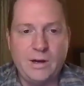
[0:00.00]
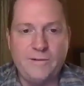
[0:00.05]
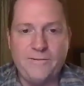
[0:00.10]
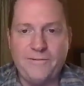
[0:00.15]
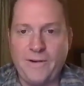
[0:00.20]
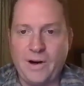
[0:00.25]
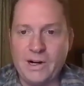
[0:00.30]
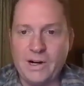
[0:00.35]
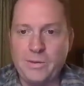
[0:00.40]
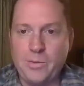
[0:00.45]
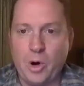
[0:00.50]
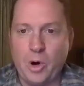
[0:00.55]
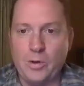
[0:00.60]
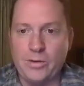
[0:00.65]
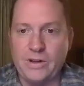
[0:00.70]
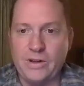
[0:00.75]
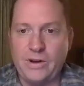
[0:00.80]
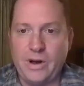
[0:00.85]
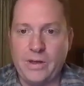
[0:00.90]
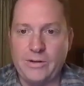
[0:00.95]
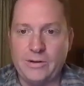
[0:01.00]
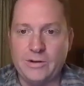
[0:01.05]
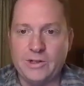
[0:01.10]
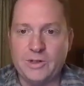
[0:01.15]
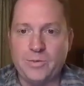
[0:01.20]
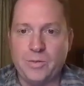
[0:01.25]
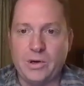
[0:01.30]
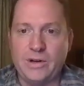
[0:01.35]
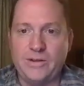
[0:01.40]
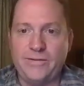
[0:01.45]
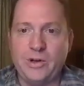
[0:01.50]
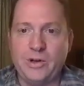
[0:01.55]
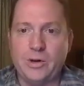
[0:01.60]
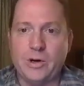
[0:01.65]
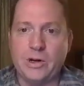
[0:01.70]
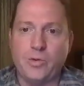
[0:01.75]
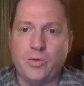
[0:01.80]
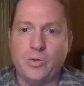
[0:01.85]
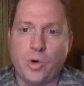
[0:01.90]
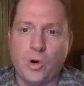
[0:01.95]
a funny bone than others, but if
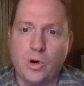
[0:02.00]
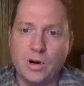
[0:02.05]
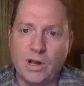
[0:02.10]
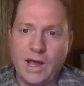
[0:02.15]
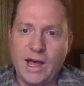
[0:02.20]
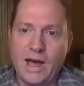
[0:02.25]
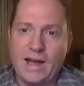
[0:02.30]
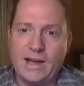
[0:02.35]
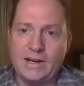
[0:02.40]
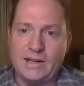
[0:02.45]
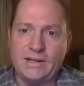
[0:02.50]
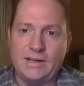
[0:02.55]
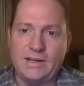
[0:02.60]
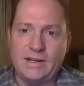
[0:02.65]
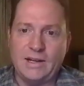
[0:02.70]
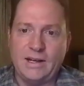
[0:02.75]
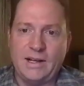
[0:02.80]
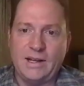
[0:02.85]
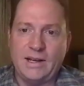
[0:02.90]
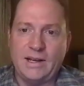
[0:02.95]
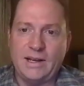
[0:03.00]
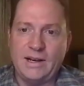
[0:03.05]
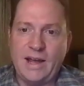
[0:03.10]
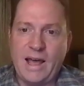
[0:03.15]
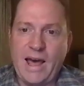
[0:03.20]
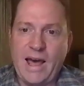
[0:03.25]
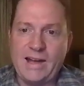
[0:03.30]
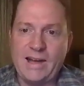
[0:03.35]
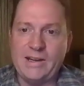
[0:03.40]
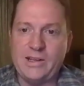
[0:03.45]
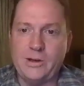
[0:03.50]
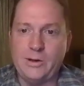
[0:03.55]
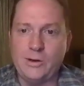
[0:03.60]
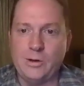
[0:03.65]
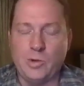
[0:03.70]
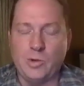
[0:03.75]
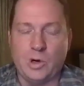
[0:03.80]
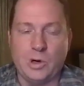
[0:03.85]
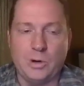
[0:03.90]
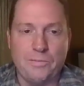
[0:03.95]
you can work at it and add
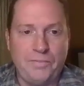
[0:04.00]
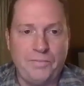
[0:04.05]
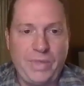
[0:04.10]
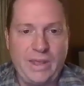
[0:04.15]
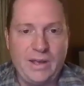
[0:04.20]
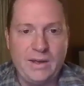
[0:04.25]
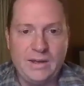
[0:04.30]
humor,